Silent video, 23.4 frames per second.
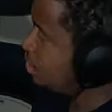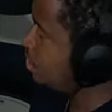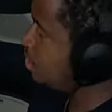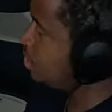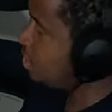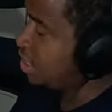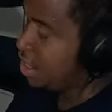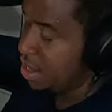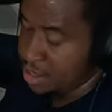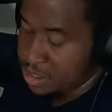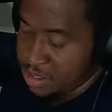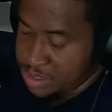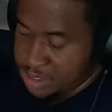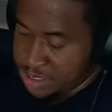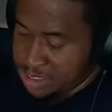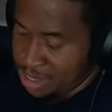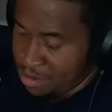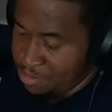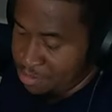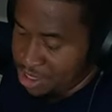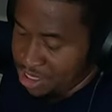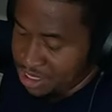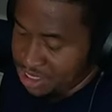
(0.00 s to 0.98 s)
yeah,
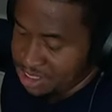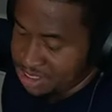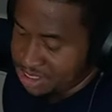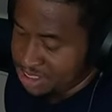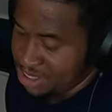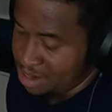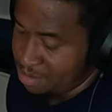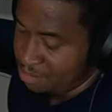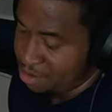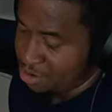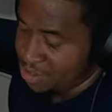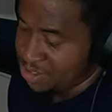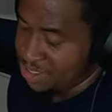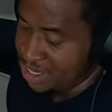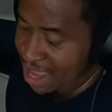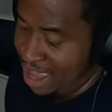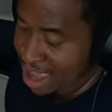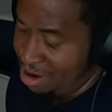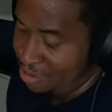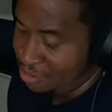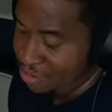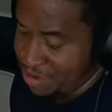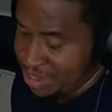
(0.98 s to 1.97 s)
some of these cymbals
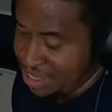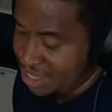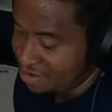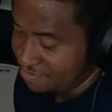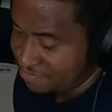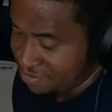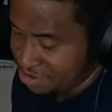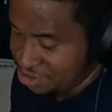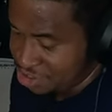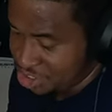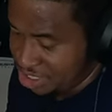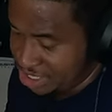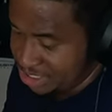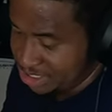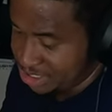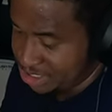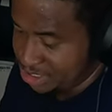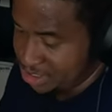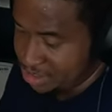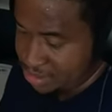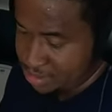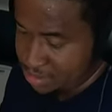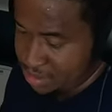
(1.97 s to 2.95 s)
I will even
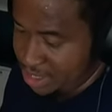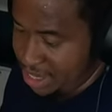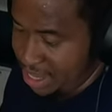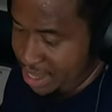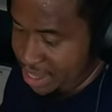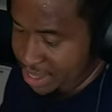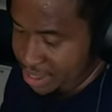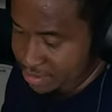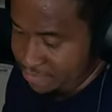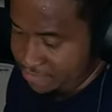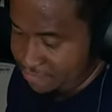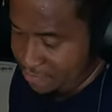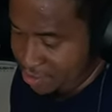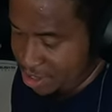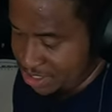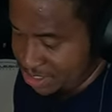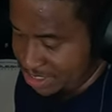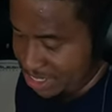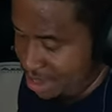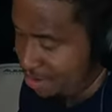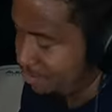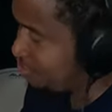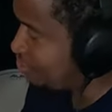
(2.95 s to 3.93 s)
just like, for
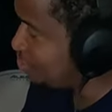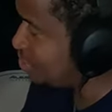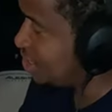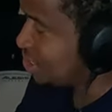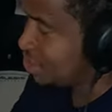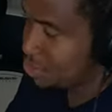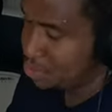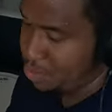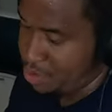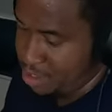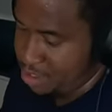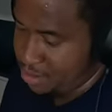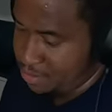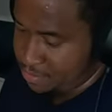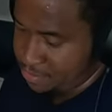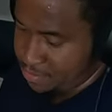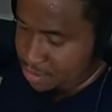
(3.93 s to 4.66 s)
example, this one,